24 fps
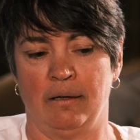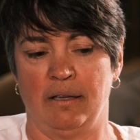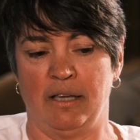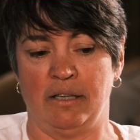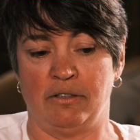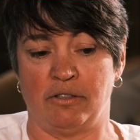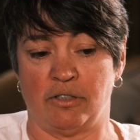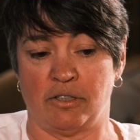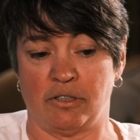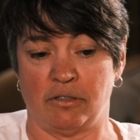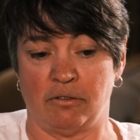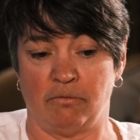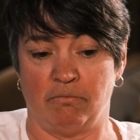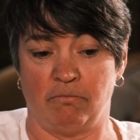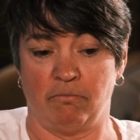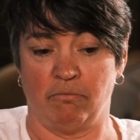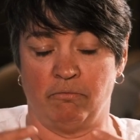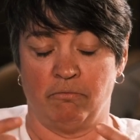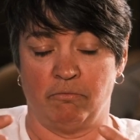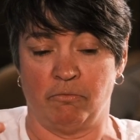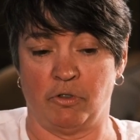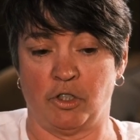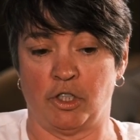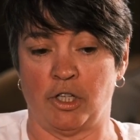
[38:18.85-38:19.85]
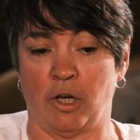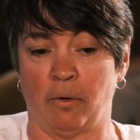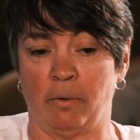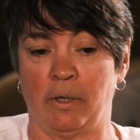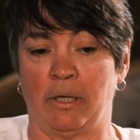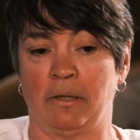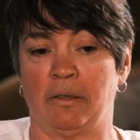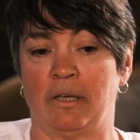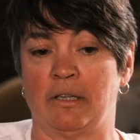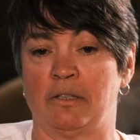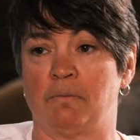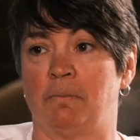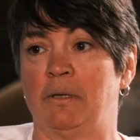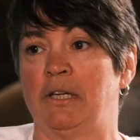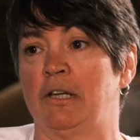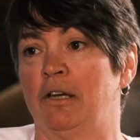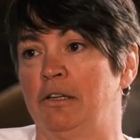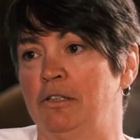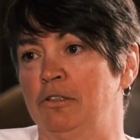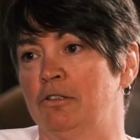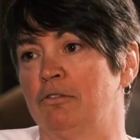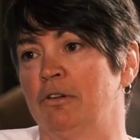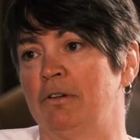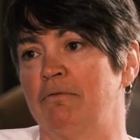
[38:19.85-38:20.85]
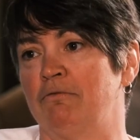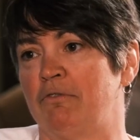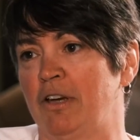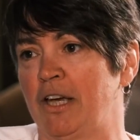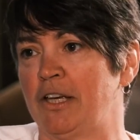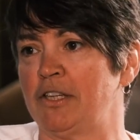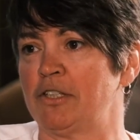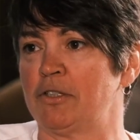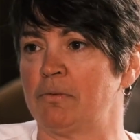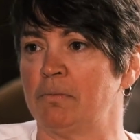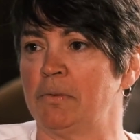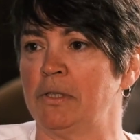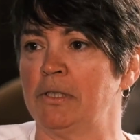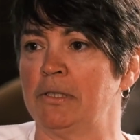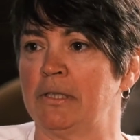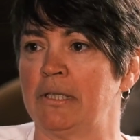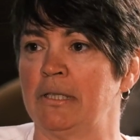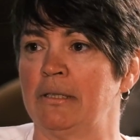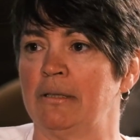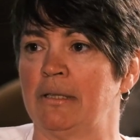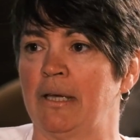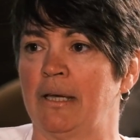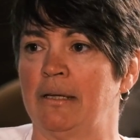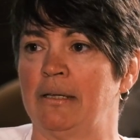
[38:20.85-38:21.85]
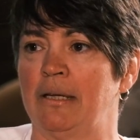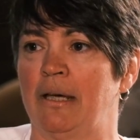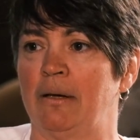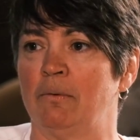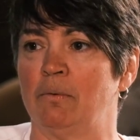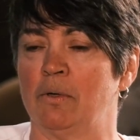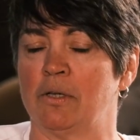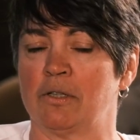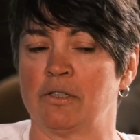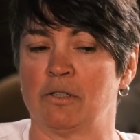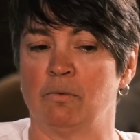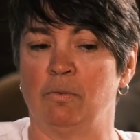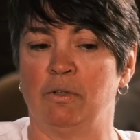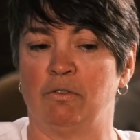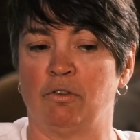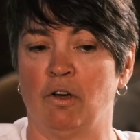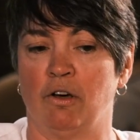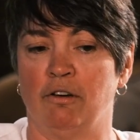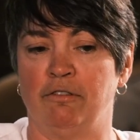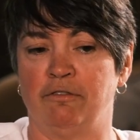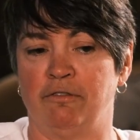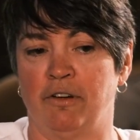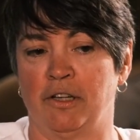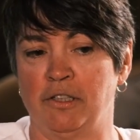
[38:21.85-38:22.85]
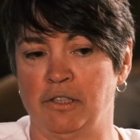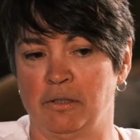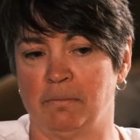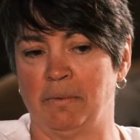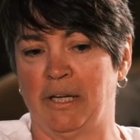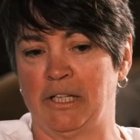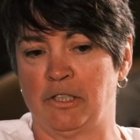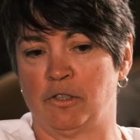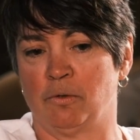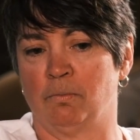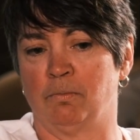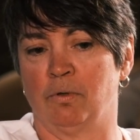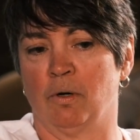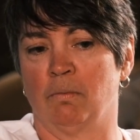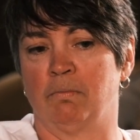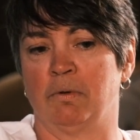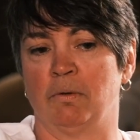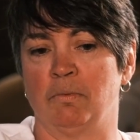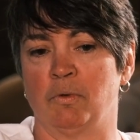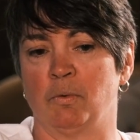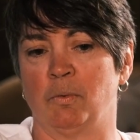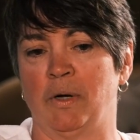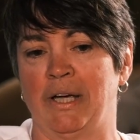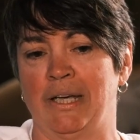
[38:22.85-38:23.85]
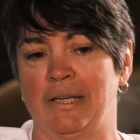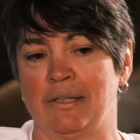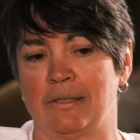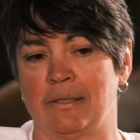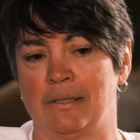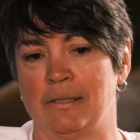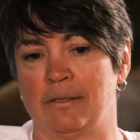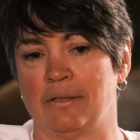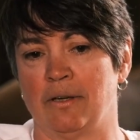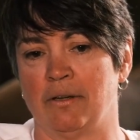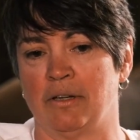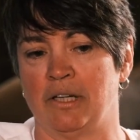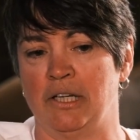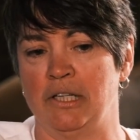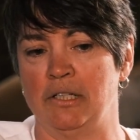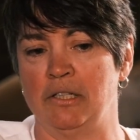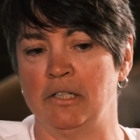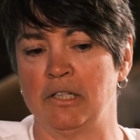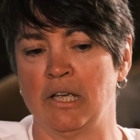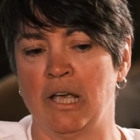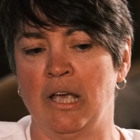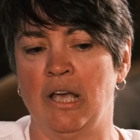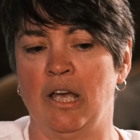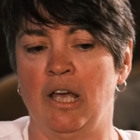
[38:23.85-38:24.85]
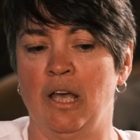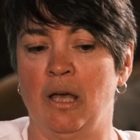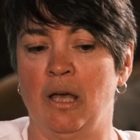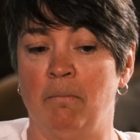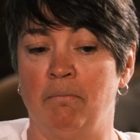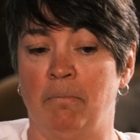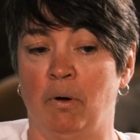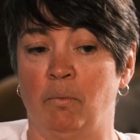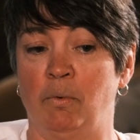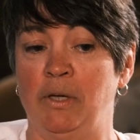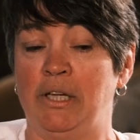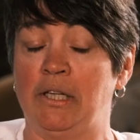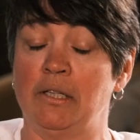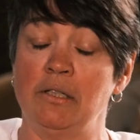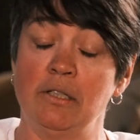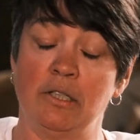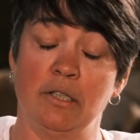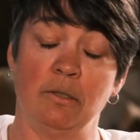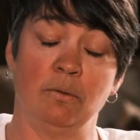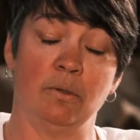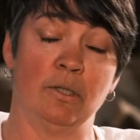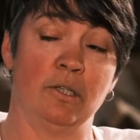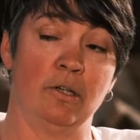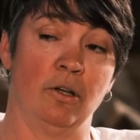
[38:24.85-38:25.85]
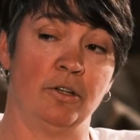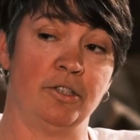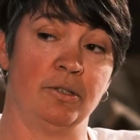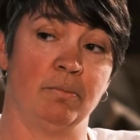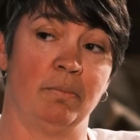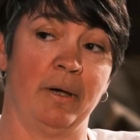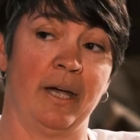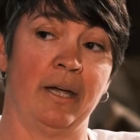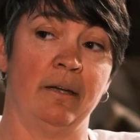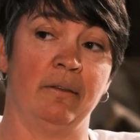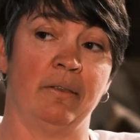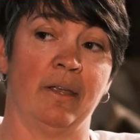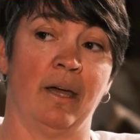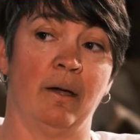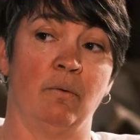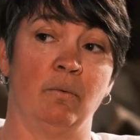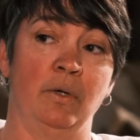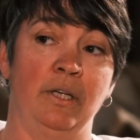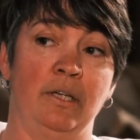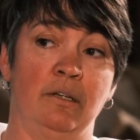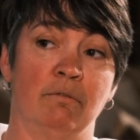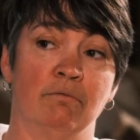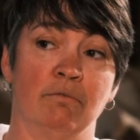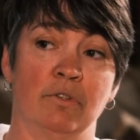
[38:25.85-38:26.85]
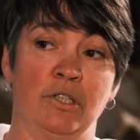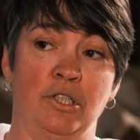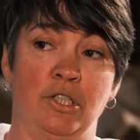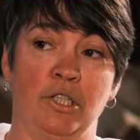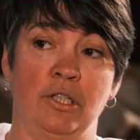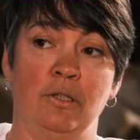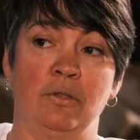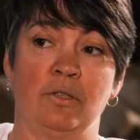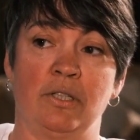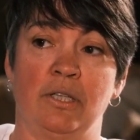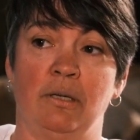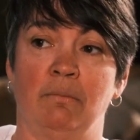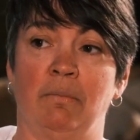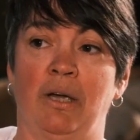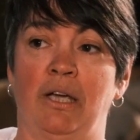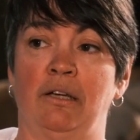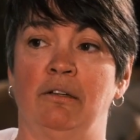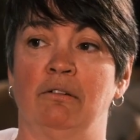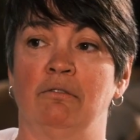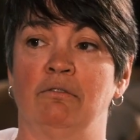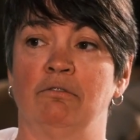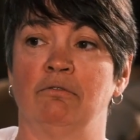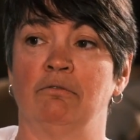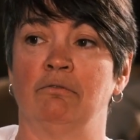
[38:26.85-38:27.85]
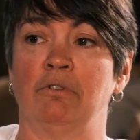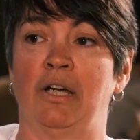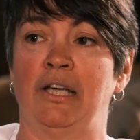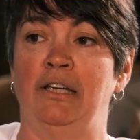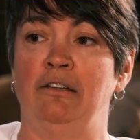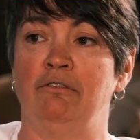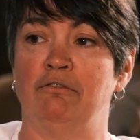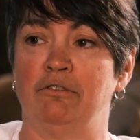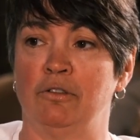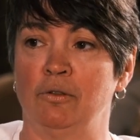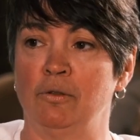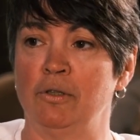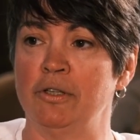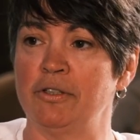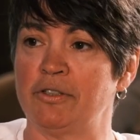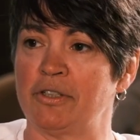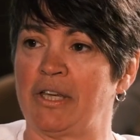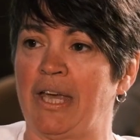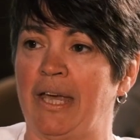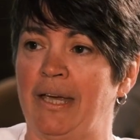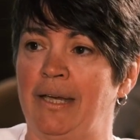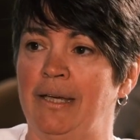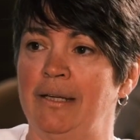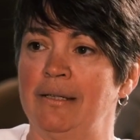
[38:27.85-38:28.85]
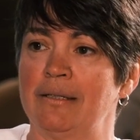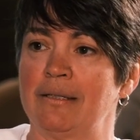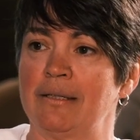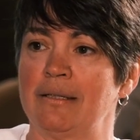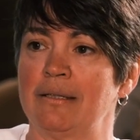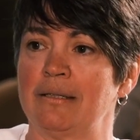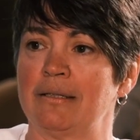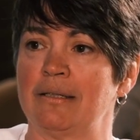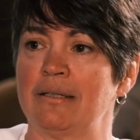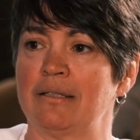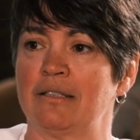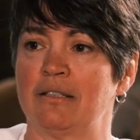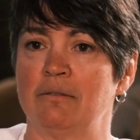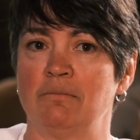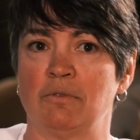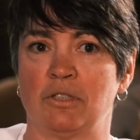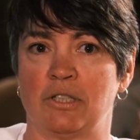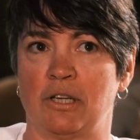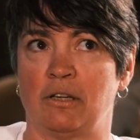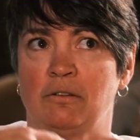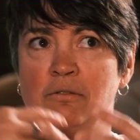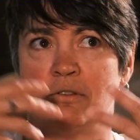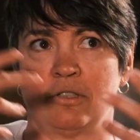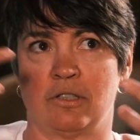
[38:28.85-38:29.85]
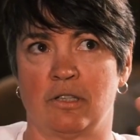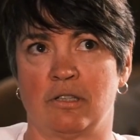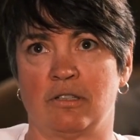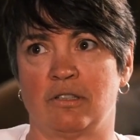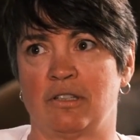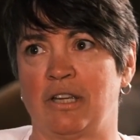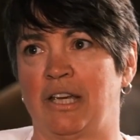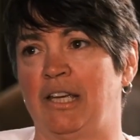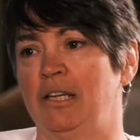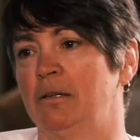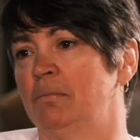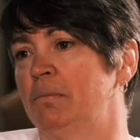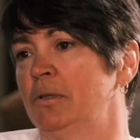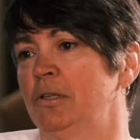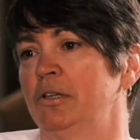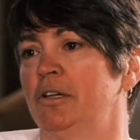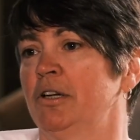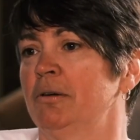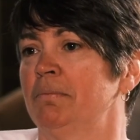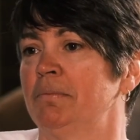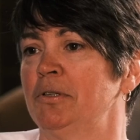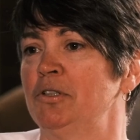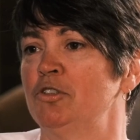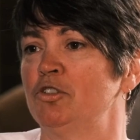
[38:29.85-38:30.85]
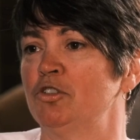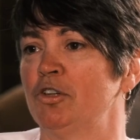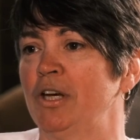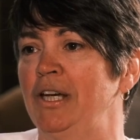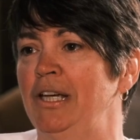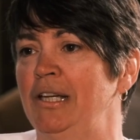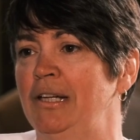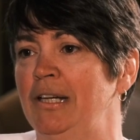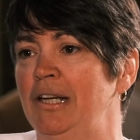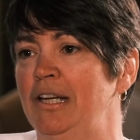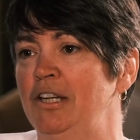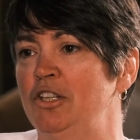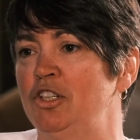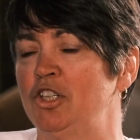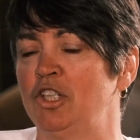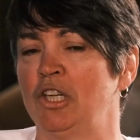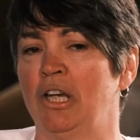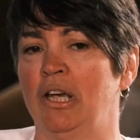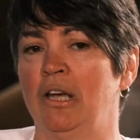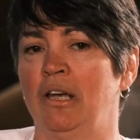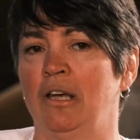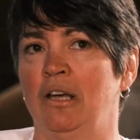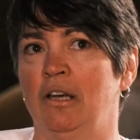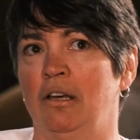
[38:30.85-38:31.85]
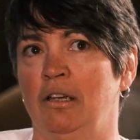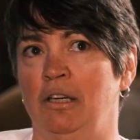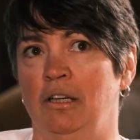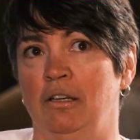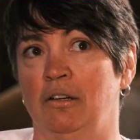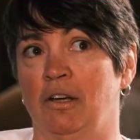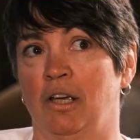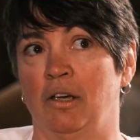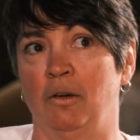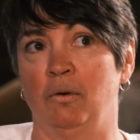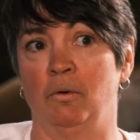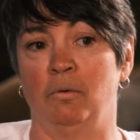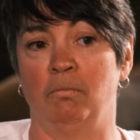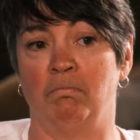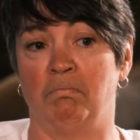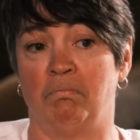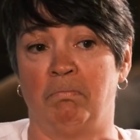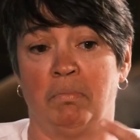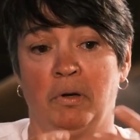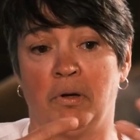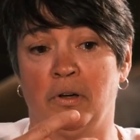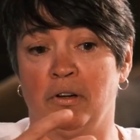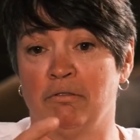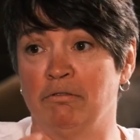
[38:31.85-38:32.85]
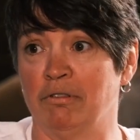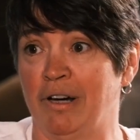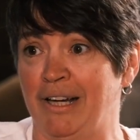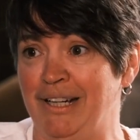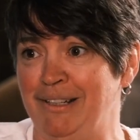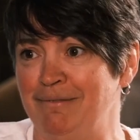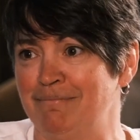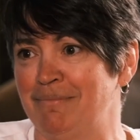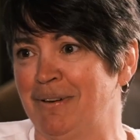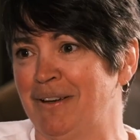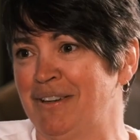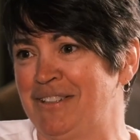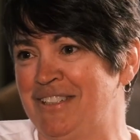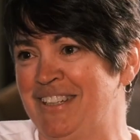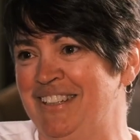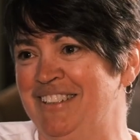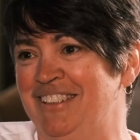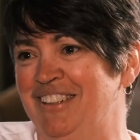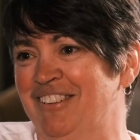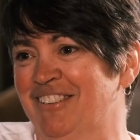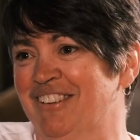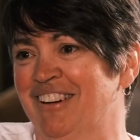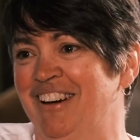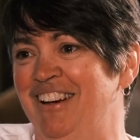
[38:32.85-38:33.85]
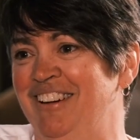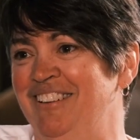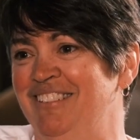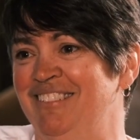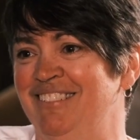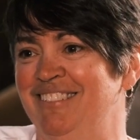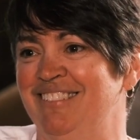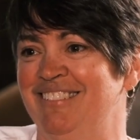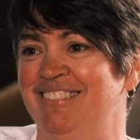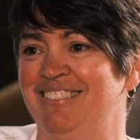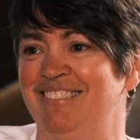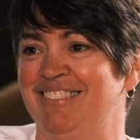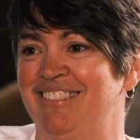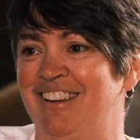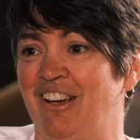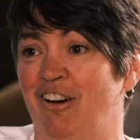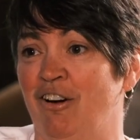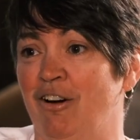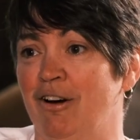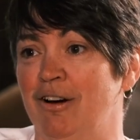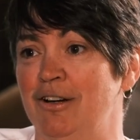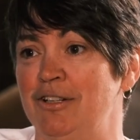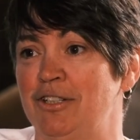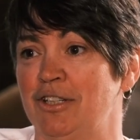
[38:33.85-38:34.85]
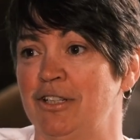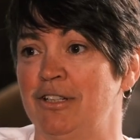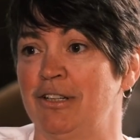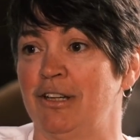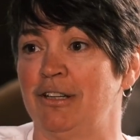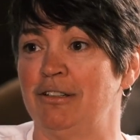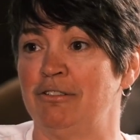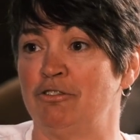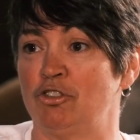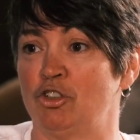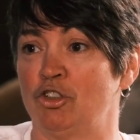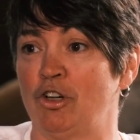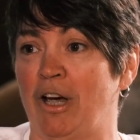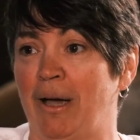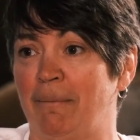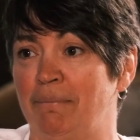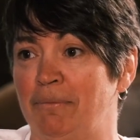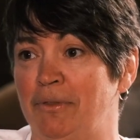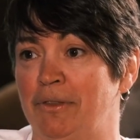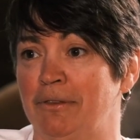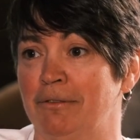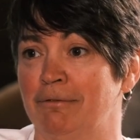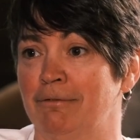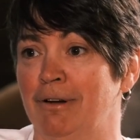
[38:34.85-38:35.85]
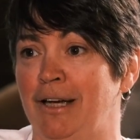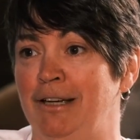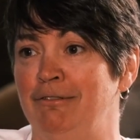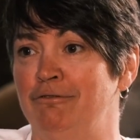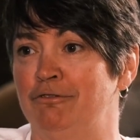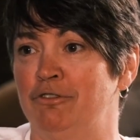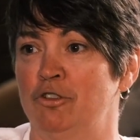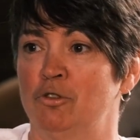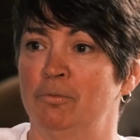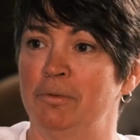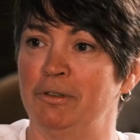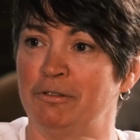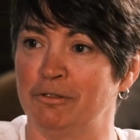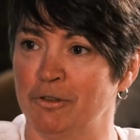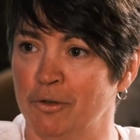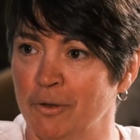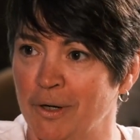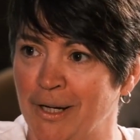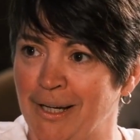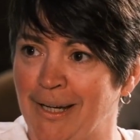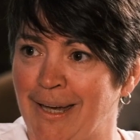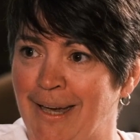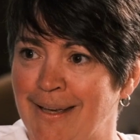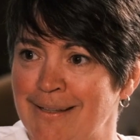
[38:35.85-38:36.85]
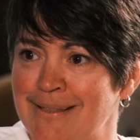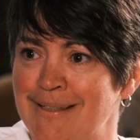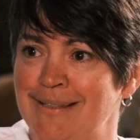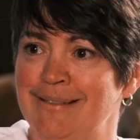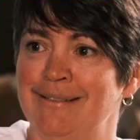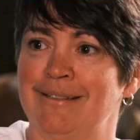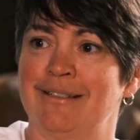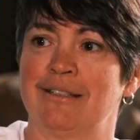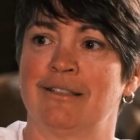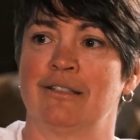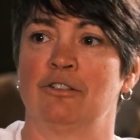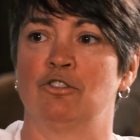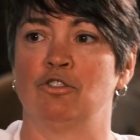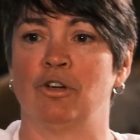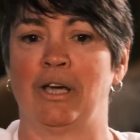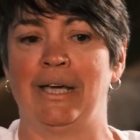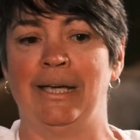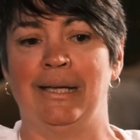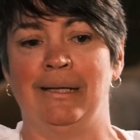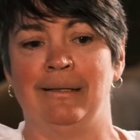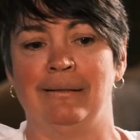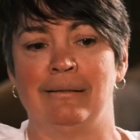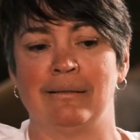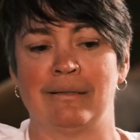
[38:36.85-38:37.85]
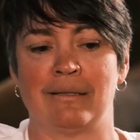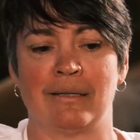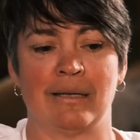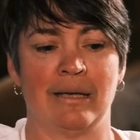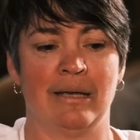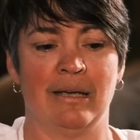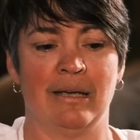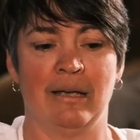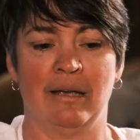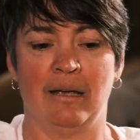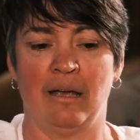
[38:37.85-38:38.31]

It's showing there's been underinvestment in that network. So we've got a fundamental problem the way it's designed, but we can do a lot about that. We can reduce the amount of rainfall that's getting into the system, so sustainable urban drainage, put a rain butt in your own garden and trap the rainfall before it gets into the drains,